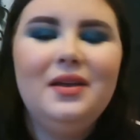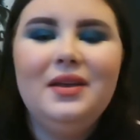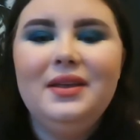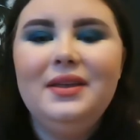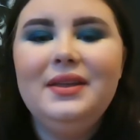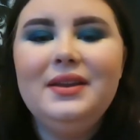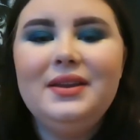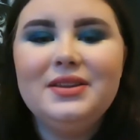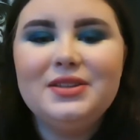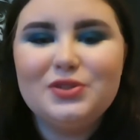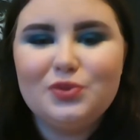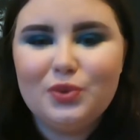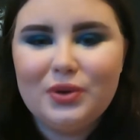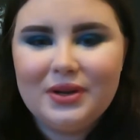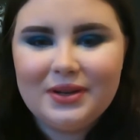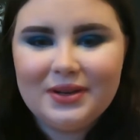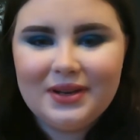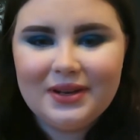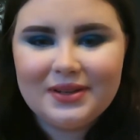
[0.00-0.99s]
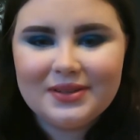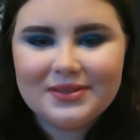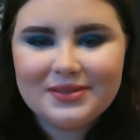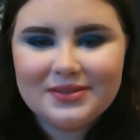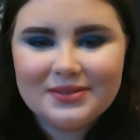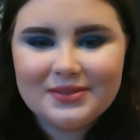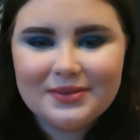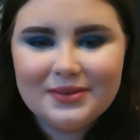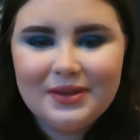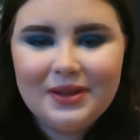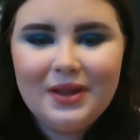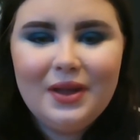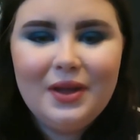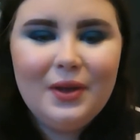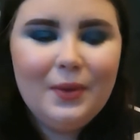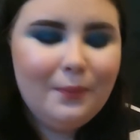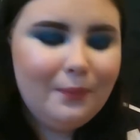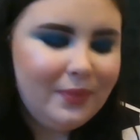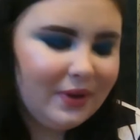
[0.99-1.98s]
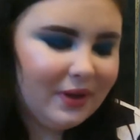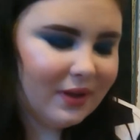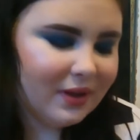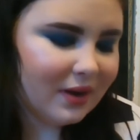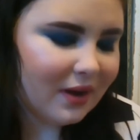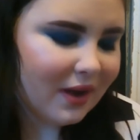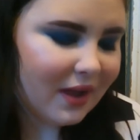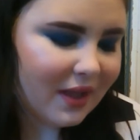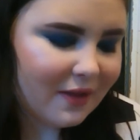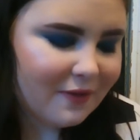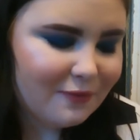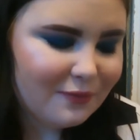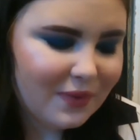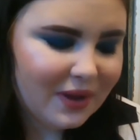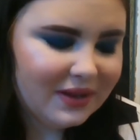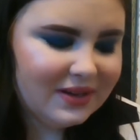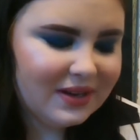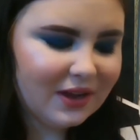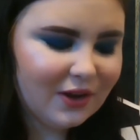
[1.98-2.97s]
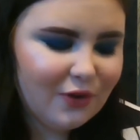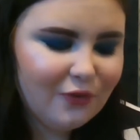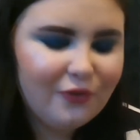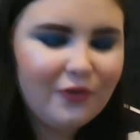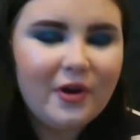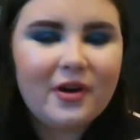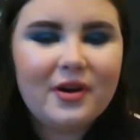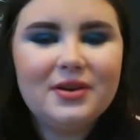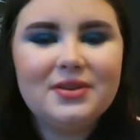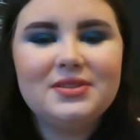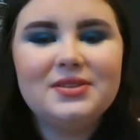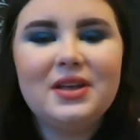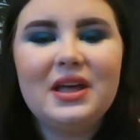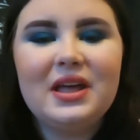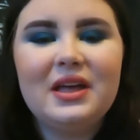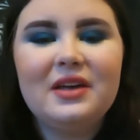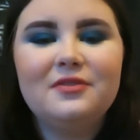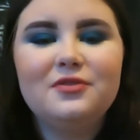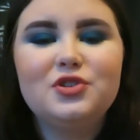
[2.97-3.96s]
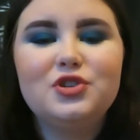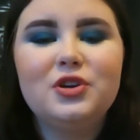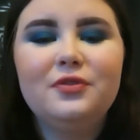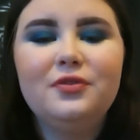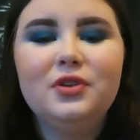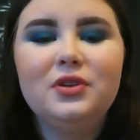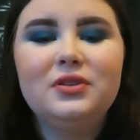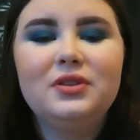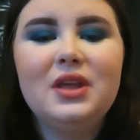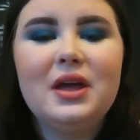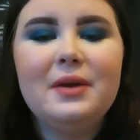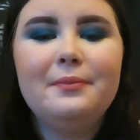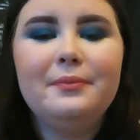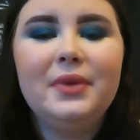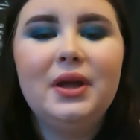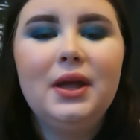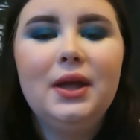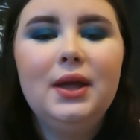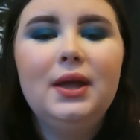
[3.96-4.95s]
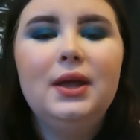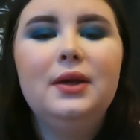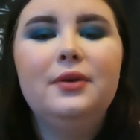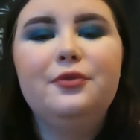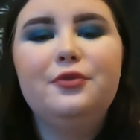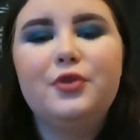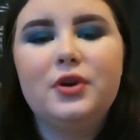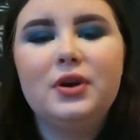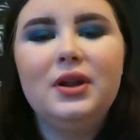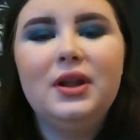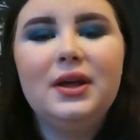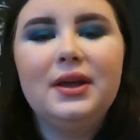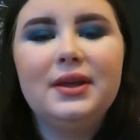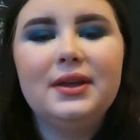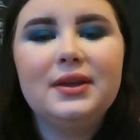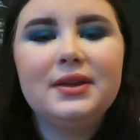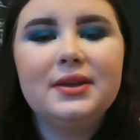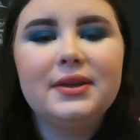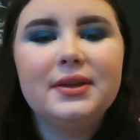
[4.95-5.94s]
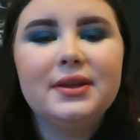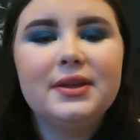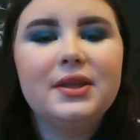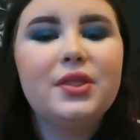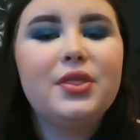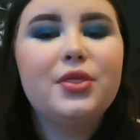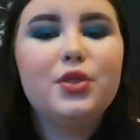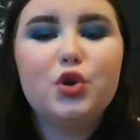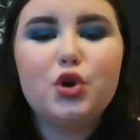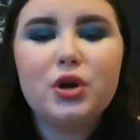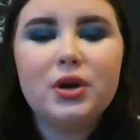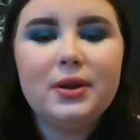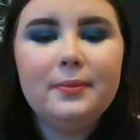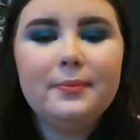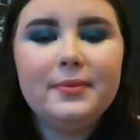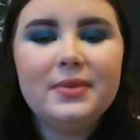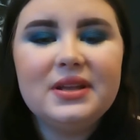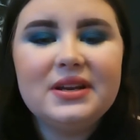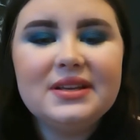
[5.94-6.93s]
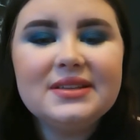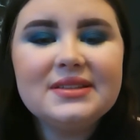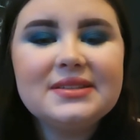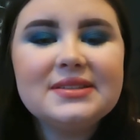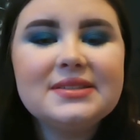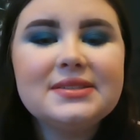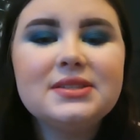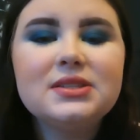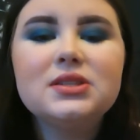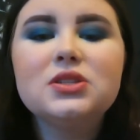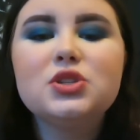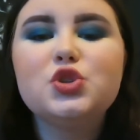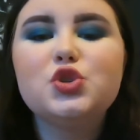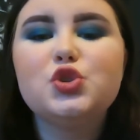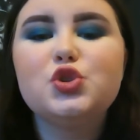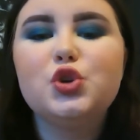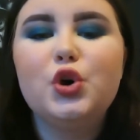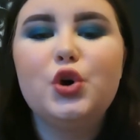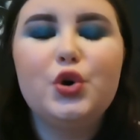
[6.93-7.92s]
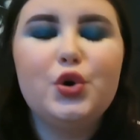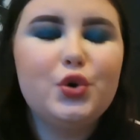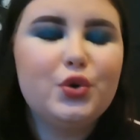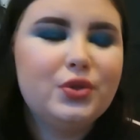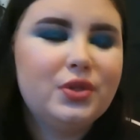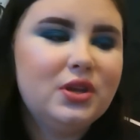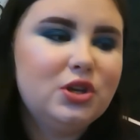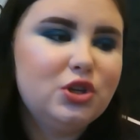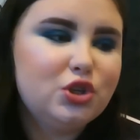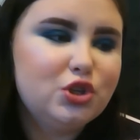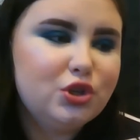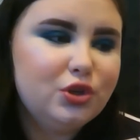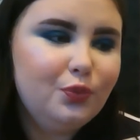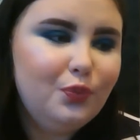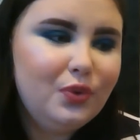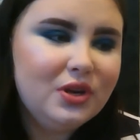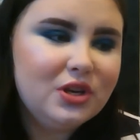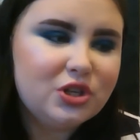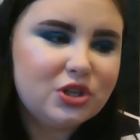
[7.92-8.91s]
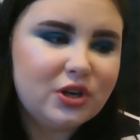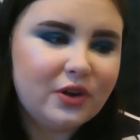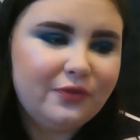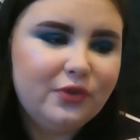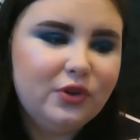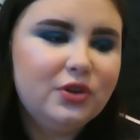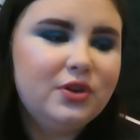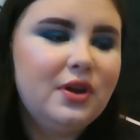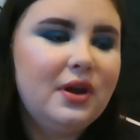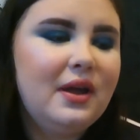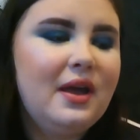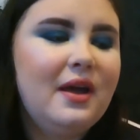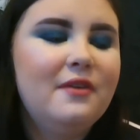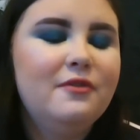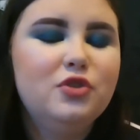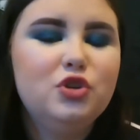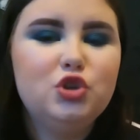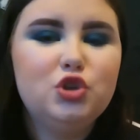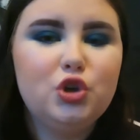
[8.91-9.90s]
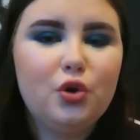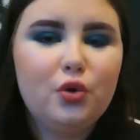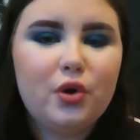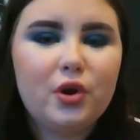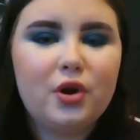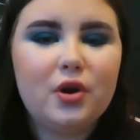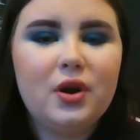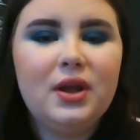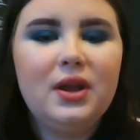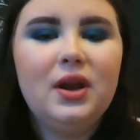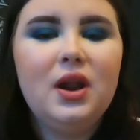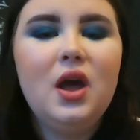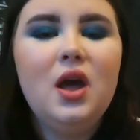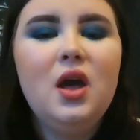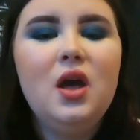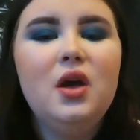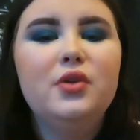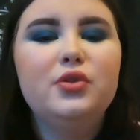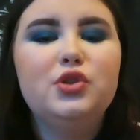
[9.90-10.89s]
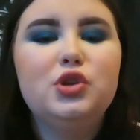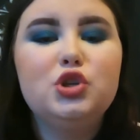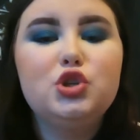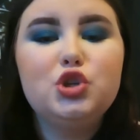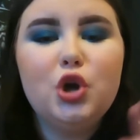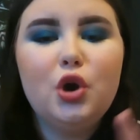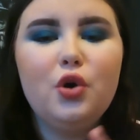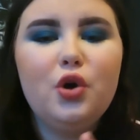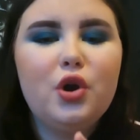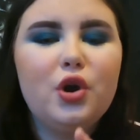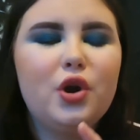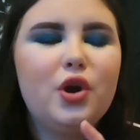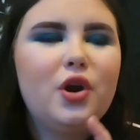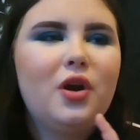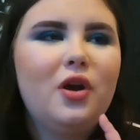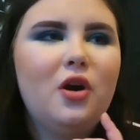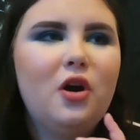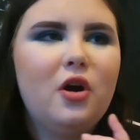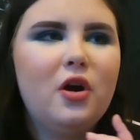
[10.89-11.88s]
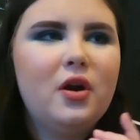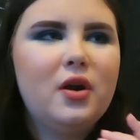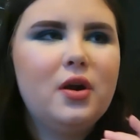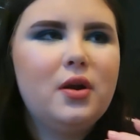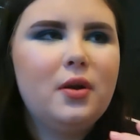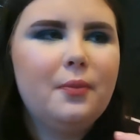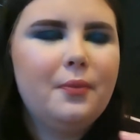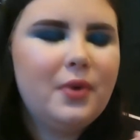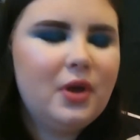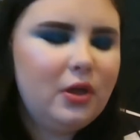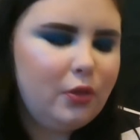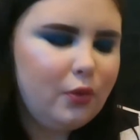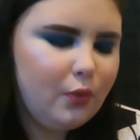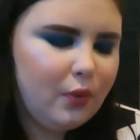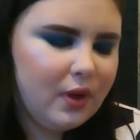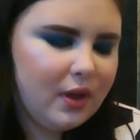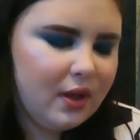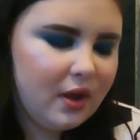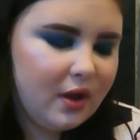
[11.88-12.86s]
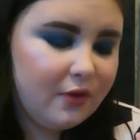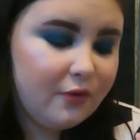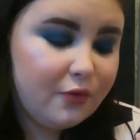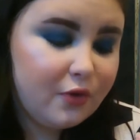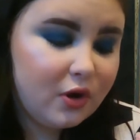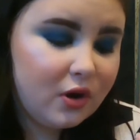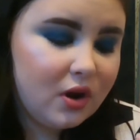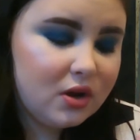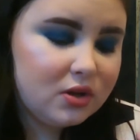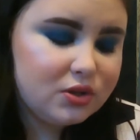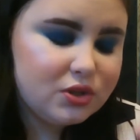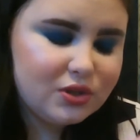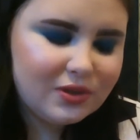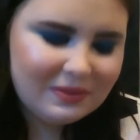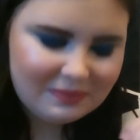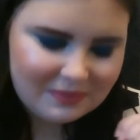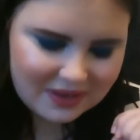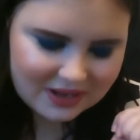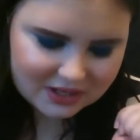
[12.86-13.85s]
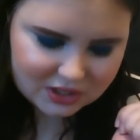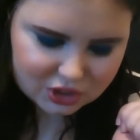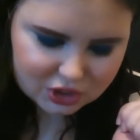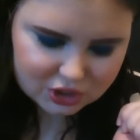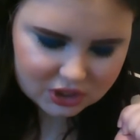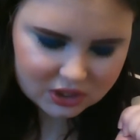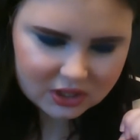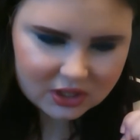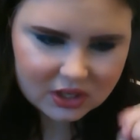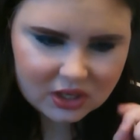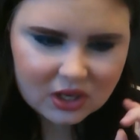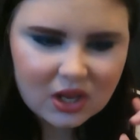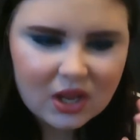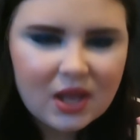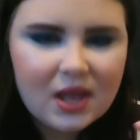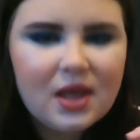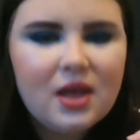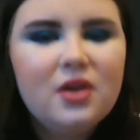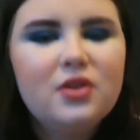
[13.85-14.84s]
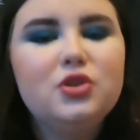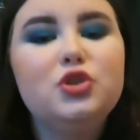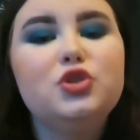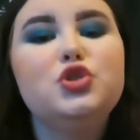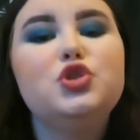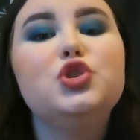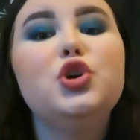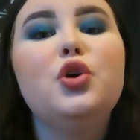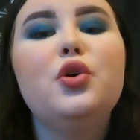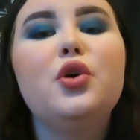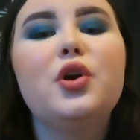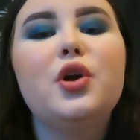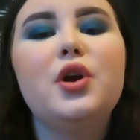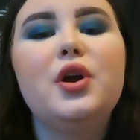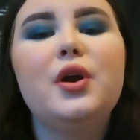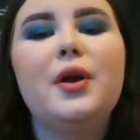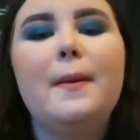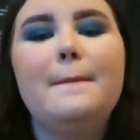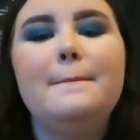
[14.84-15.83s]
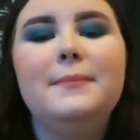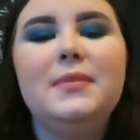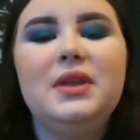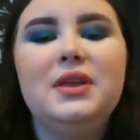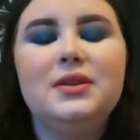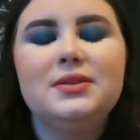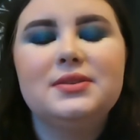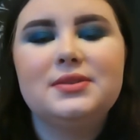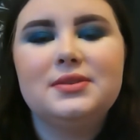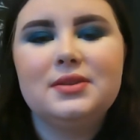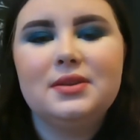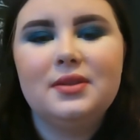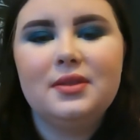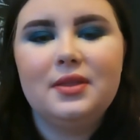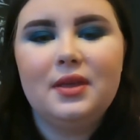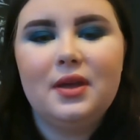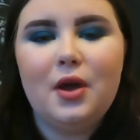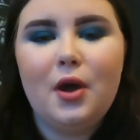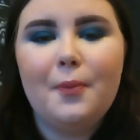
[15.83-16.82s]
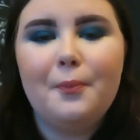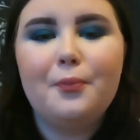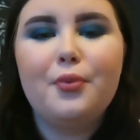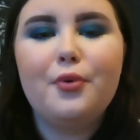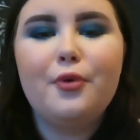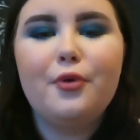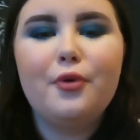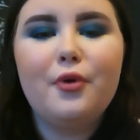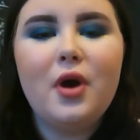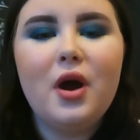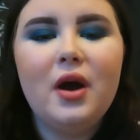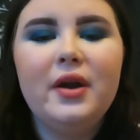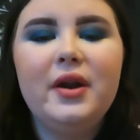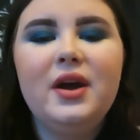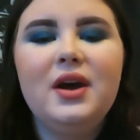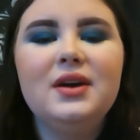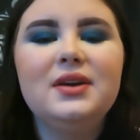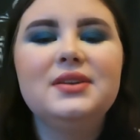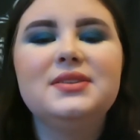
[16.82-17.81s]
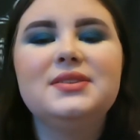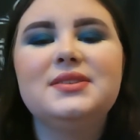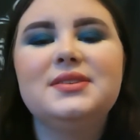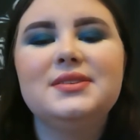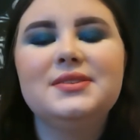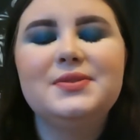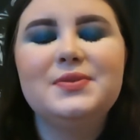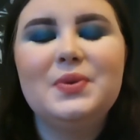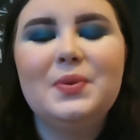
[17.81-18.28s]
It is what it is. But I have my deck of cards. I have shuffled them for like 30 minutes. So they should be shuffled. I have a joker in. The joker card, by the way, I forgot to mention. The joker means a product